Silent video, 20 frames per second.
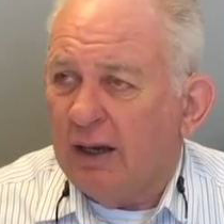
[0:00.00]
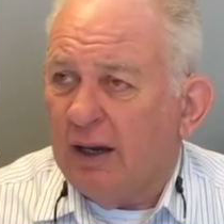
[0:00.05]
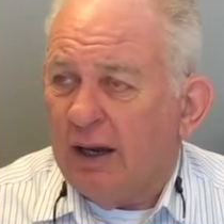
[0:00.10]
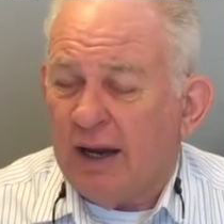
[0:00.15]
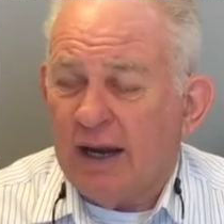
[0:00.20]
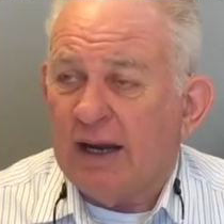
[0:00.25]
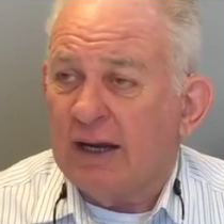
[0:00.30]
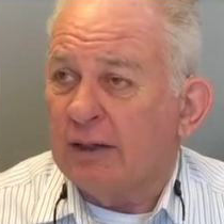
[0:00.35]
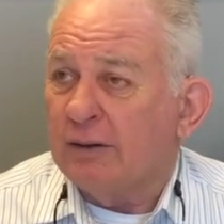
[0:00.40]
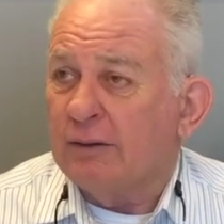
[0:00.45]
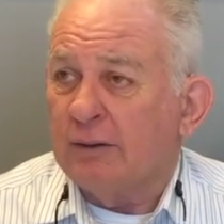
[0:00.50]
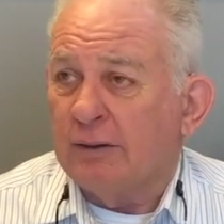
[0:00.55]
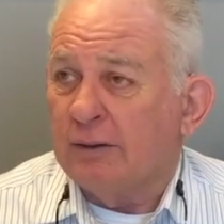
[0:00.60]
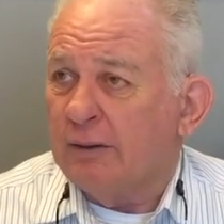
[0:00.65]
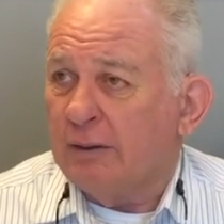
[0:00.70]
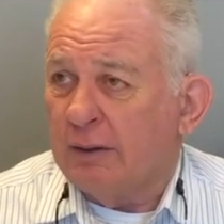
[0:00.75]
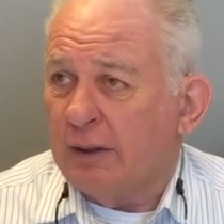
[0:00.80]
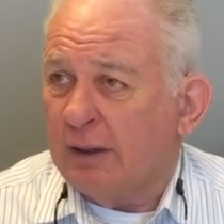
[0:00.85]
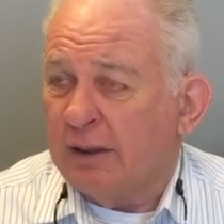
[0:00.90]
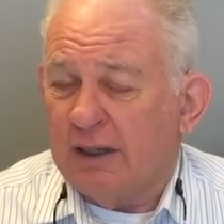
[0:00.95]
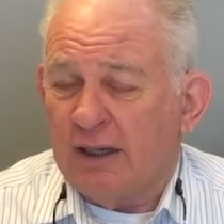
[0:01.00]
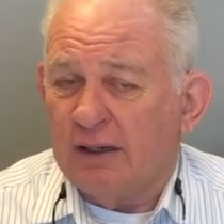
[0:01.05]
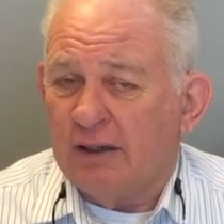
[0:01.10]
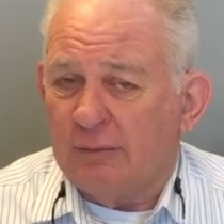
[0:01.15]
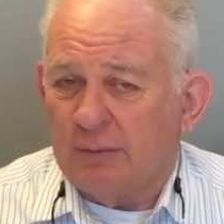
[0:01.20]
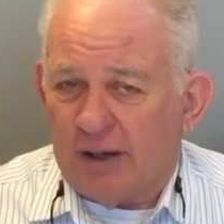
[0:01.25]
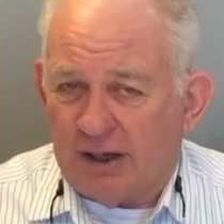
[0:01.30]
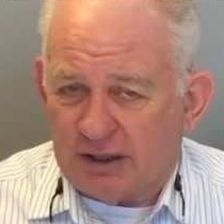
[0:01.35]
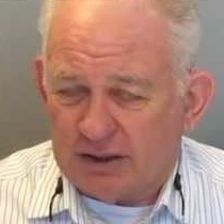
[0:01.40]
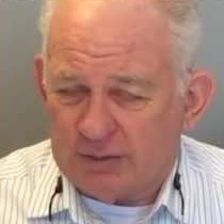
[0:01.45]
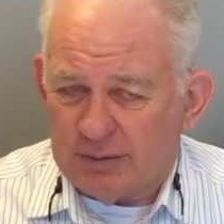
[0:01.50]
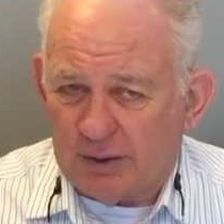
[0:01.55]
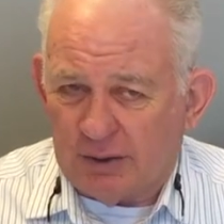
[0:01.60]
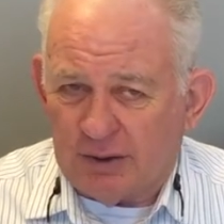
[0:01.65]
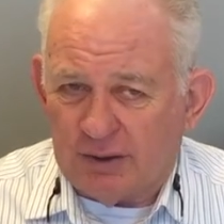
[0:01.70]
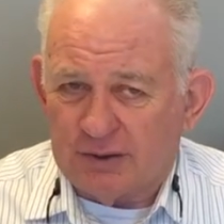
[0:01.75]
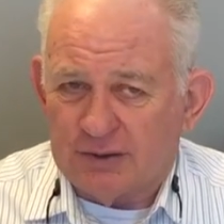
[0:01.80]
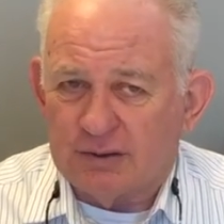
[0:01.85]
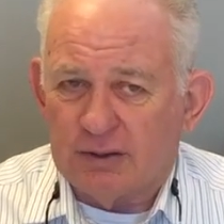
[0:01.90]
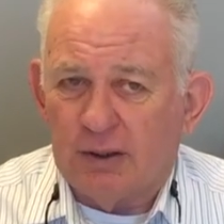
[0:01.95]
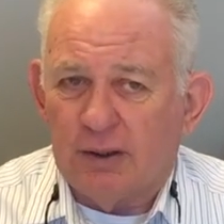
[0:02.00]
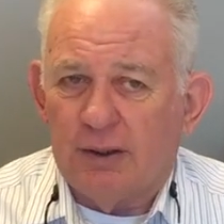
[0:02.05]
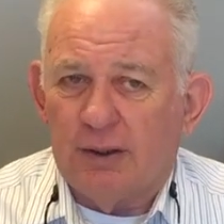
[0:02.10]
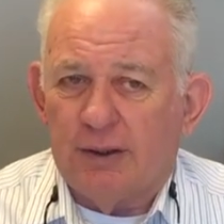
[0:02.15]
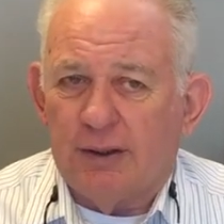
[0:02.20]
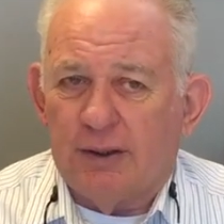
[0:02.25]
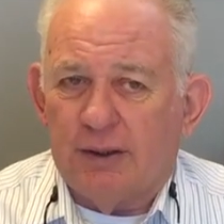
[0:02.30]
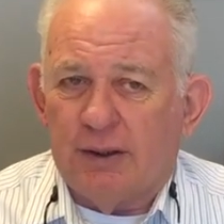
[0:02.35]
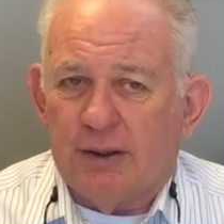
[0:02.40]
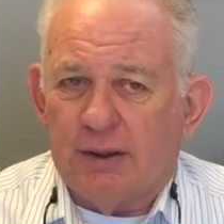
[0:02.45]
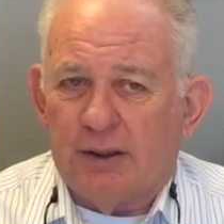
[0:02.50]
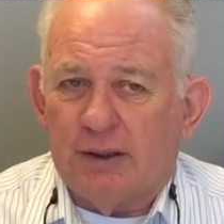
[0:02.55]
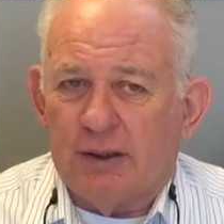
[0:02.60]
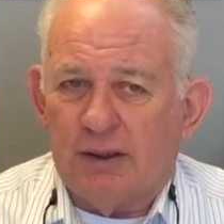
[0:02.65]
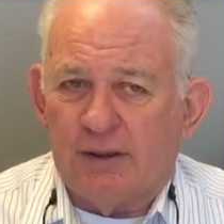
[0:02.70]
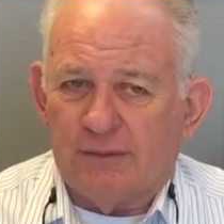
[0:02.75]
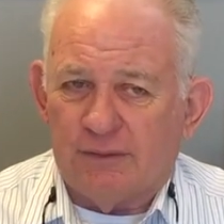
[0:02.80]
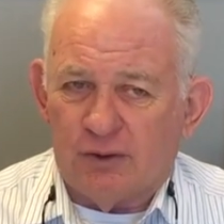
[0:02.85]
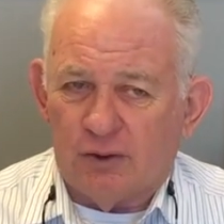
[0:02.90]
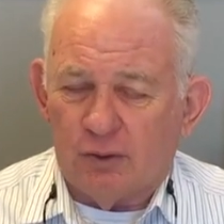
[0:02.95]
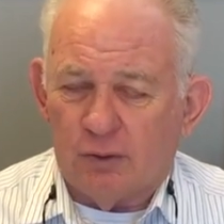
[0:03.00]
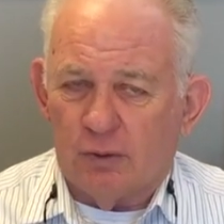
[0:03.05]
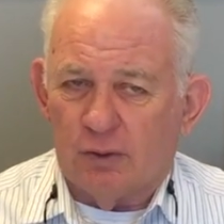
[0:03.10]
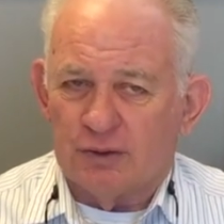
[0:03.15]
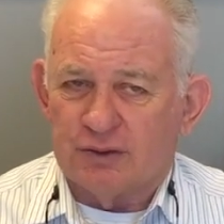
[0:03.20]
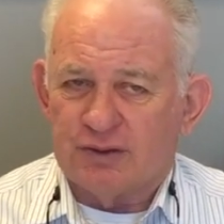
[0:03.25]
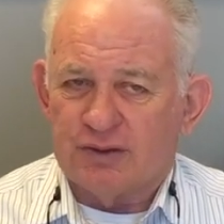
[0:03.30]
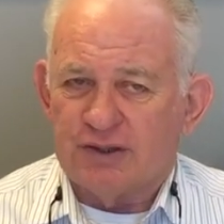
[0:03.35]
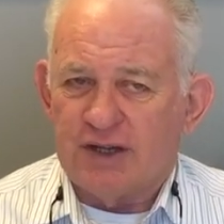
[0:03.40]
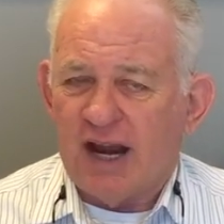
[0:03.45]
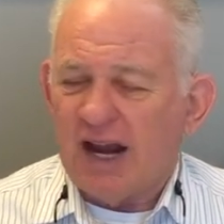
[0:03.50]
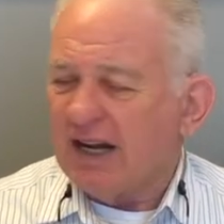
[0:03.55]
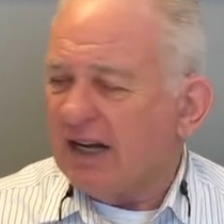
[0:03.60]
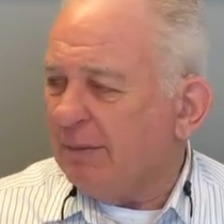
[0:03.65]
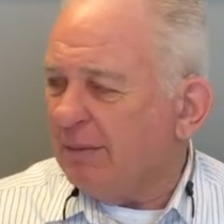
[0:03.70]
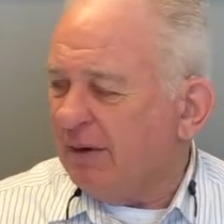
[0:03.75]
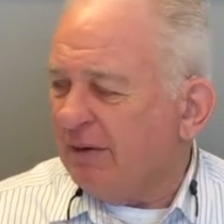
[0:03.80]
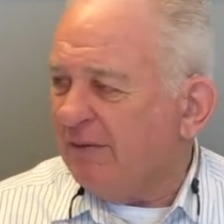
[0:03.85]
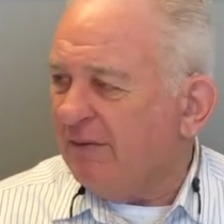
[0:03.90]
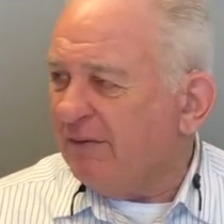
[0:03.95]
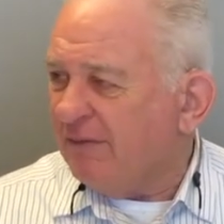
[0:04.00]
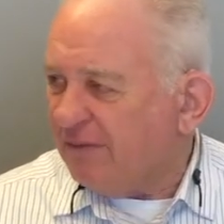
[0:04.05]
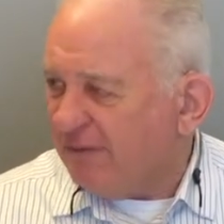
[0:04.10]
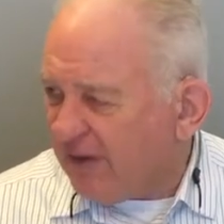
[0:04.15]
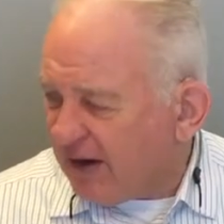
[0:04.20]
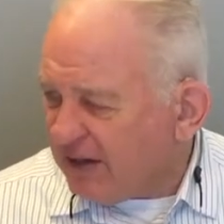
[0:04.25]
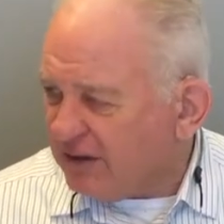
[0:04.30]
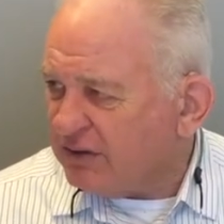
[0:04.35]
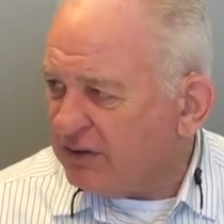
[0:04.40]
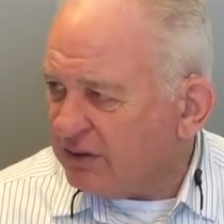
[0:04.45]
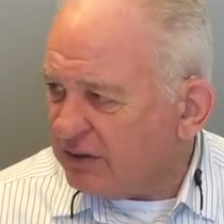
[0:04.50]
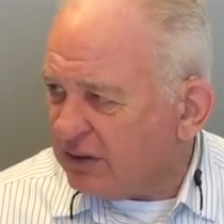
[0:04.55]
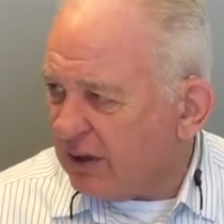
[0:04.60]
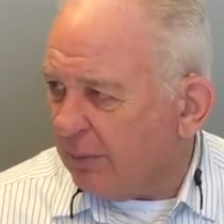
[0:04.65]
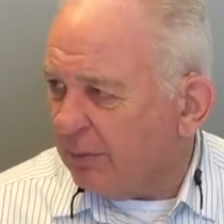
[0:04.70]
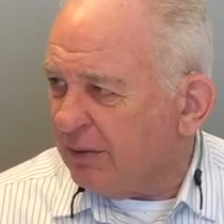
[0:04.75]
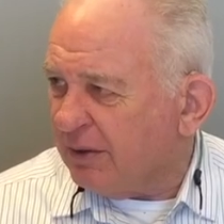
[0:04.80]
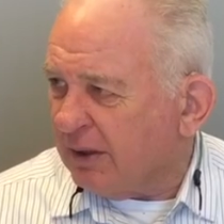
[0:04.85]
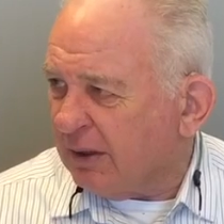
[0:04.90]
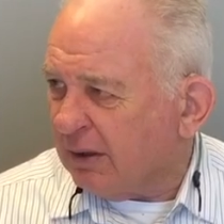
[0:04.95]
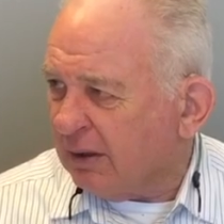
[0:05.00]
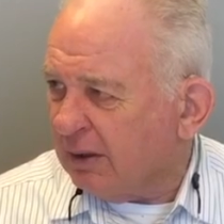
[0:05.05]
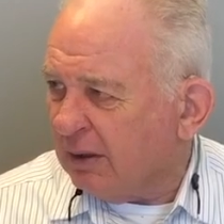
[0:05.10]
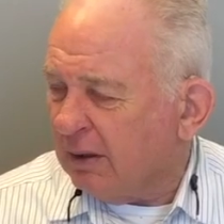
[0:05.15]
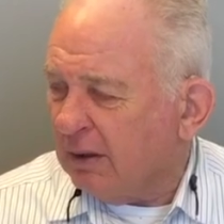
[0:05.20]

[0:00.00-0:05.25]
And again, in my experience, if you will stand up and face something,